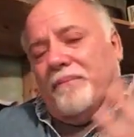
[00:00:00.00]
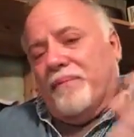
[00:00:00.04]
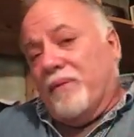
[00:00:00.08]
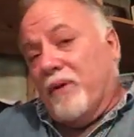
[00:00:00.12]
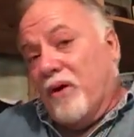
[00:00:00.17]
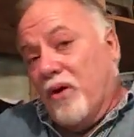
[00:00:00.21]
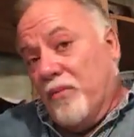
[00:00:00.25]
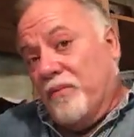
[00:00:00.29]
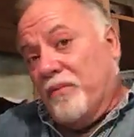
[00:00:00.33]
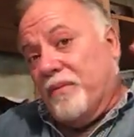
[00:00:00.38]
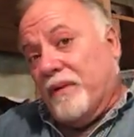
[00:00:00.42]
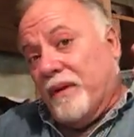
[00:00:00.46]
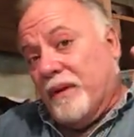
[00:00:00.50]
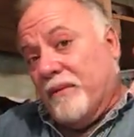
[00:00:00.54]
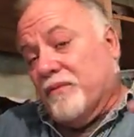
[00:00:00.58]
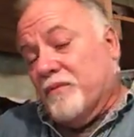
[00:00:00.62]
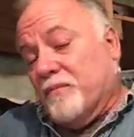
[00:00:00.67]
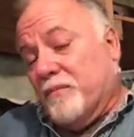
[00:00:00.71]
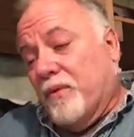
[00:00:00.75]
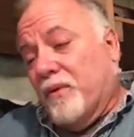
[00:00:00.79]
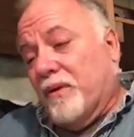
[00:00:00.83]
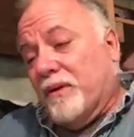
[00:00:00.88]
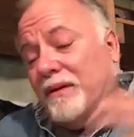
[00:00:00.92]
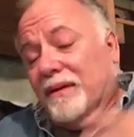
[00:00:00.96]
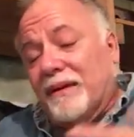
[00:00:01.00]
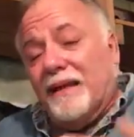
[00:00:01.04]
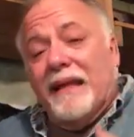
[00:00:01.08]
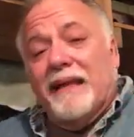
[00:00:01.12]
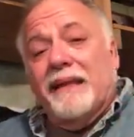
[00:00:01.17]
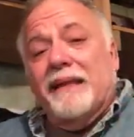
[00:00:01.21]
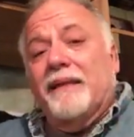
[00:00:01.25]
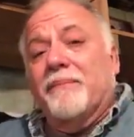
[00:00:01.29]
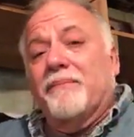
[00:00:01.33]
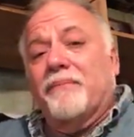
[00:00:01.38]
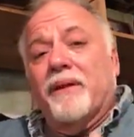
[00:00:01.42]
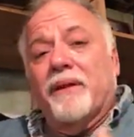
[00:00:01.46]
hopefully it was bought
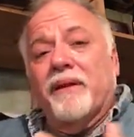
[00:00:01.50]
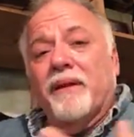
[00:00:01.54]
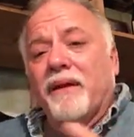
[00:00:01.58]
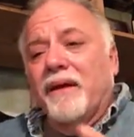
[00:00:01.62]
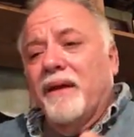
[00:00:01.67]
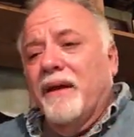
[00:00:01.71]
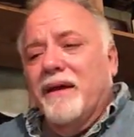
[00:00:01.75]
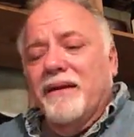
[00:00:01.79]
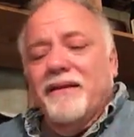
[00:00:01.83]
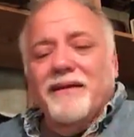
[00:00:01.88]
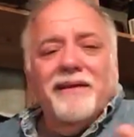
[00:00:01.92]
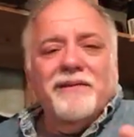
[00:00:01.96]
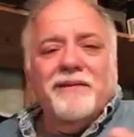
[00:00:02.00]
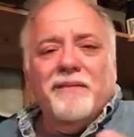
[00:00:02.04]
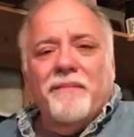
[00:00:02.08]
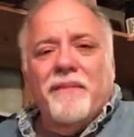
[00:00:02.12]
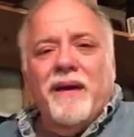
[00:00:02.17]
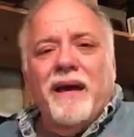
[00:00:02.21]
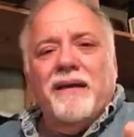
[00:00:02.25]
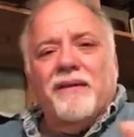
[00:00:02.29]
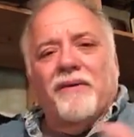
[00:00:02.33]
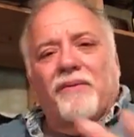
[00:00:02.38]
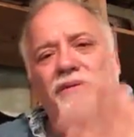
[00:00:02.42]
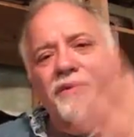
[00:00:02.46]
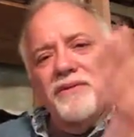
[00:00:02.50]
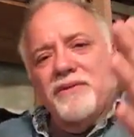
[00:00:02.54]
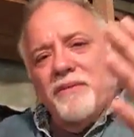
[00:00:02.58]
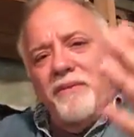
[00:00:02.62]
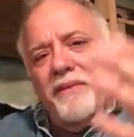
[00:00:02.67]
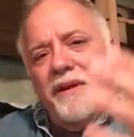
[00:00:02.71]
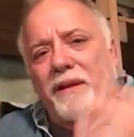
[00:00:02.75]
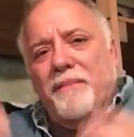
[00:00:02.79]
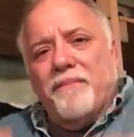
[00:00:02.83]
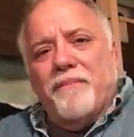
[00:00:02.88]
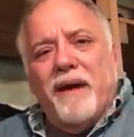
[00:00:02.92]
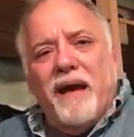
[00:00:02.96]
cleanly, but it doesn't matter. Once
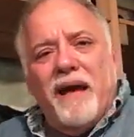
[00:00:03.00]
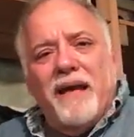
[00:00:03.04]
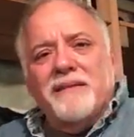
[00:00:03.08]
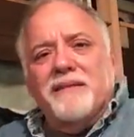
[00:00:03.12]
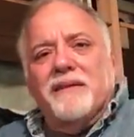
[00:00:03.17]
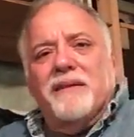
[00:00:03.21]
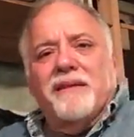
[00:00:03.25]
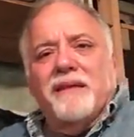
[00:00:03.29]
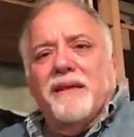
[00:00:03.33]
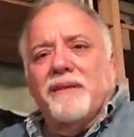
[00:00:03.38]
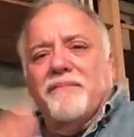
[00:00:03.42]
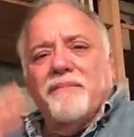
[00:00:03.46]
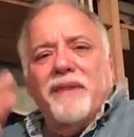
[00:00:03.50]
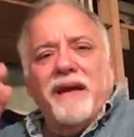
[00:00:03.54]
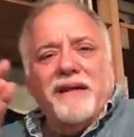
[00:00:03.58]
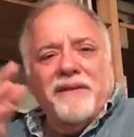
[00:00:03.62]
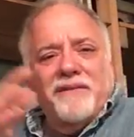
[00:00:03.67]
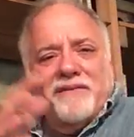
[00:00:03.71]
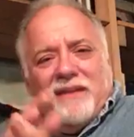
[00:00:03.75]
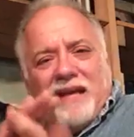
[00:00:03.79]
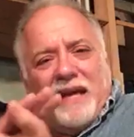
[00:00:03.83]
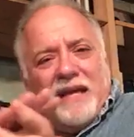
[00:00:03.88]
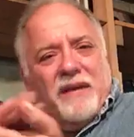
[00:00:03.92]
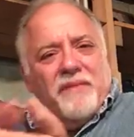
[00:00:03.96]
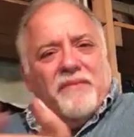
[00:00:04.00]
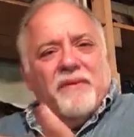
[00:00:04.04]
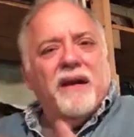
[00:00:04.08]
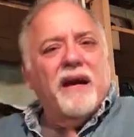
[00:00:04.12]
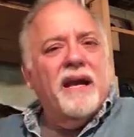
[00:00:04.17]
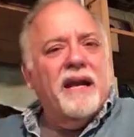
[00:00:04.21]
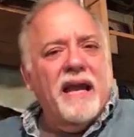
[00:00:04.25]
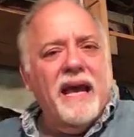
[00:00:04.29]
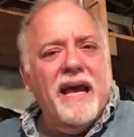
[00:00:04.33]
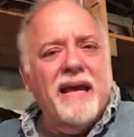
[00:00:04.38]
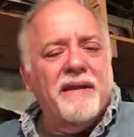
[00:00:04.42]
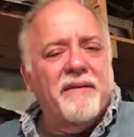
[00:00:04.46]
somebody buys it, then Maynard's kind of
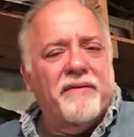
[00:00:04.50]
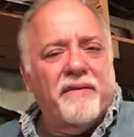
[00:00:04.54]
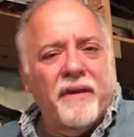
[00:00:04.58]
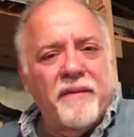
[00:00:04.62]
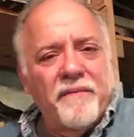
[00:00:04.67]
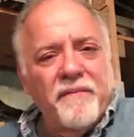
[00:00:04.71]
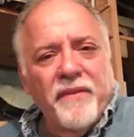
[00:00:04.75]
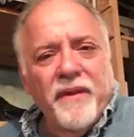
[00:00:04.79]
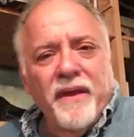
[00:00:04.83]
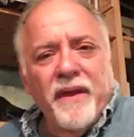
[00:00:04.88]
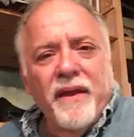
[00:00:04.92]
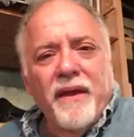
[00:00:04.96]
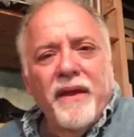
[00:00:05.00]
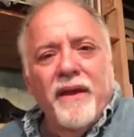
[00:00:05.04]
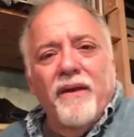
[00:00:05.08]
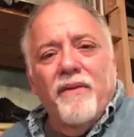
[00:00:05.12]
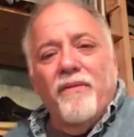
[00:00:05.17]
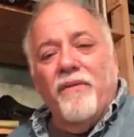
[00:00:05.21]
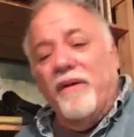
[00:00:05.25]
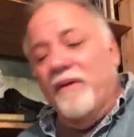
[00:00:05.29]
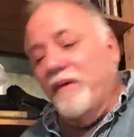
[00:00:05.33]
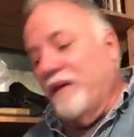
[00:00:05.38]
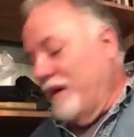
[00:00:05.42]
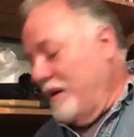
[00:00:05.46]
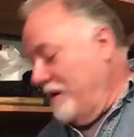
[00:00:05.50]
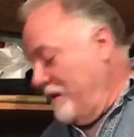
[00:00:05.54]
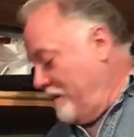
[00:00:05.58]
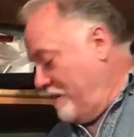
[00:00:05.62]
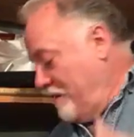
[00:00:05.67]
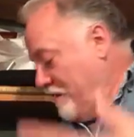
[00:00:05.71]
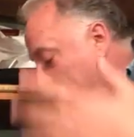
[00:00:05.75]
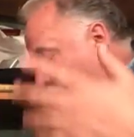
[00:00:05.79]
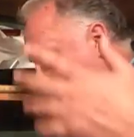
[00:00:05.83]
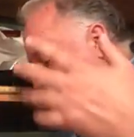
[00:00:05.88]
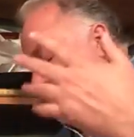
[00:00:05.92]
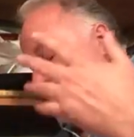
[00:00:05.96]
cut out of it. Well, then
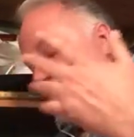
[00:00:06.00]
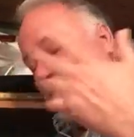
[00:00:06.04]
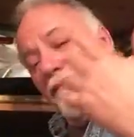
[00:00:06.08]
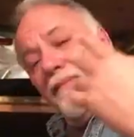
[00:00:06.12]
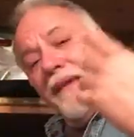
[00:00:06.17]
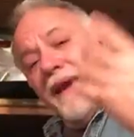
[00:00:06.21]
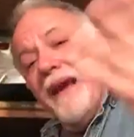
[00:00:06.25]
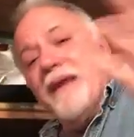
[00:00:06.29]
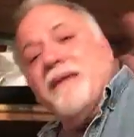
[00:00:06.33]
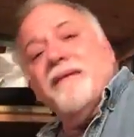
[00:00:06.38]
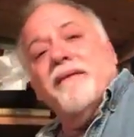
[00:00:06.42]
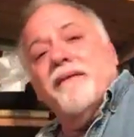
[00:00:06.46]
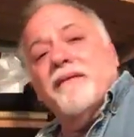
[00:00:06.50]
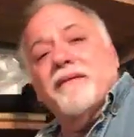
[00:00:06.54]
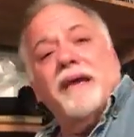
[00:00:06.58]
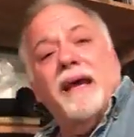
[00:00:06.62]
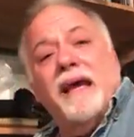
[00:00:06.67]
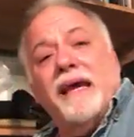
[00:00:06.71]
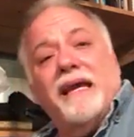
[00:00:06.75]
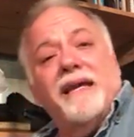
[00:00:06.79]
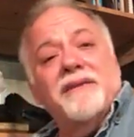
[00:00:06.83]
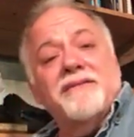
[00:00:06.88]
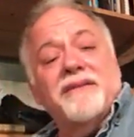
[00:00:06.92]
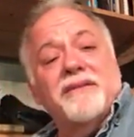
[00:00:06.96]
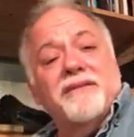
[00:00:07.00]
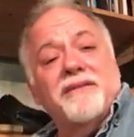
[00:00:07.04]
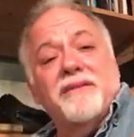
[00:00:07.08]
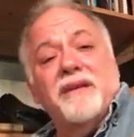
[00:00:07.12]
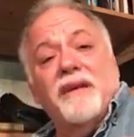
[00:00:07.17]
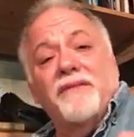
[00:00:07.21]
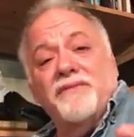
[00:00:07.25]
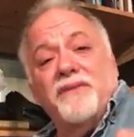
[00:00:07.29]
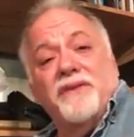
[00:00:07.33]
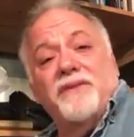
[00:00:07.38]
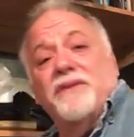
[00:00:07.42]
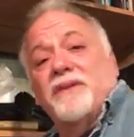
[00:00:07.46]
Maynard, I guess this
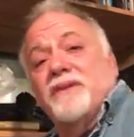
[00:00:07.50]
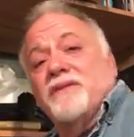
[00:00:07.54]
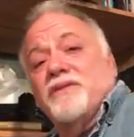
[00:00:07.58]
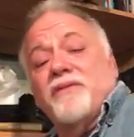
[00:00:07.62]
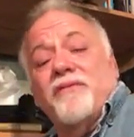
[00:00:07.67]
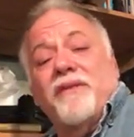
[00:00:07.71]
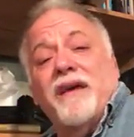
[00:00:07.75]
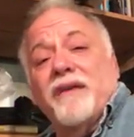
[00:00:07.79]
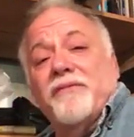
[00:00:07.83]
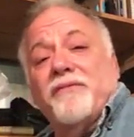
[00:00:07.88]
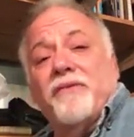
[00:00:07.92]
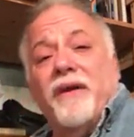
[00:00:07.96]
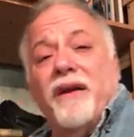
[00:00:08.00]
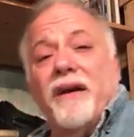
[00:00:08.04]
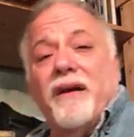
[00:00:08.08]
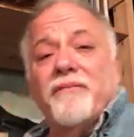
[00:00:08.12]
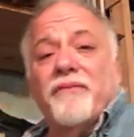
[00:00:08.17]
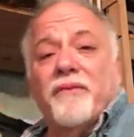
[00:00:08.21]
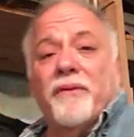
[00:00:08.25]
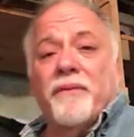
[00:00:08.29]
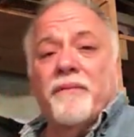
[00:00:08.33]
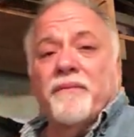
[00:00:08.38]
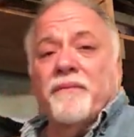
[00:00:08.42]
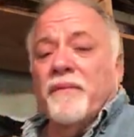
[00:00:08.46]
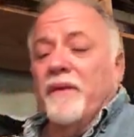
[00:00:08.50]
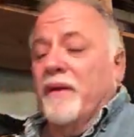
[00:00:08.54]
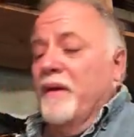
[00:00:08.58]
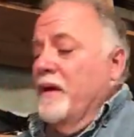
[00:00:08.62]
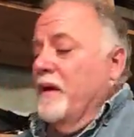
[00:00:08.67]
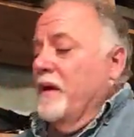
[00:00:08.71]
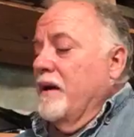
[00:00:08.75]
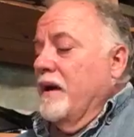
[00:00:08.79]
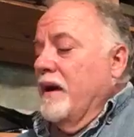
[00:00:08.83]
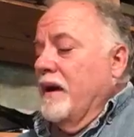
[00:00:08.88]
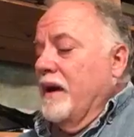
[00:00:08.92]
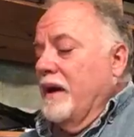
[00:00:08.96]
stuff just sits around forever.
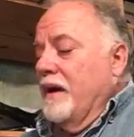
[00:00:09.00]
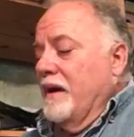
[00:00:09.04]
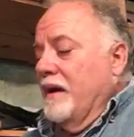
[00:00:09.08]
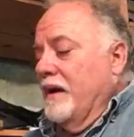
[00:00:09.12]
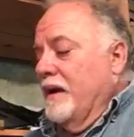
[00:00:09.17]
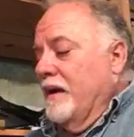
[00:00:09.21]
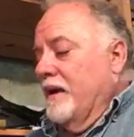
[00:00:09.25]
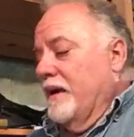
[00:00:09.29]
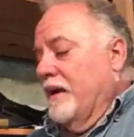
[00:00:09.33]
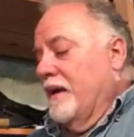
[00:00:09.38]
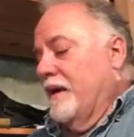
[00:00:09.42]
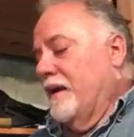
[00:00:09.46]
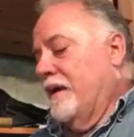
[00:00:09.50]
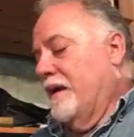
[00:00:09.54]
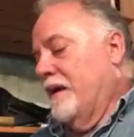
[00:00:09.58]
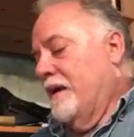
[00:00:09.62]
And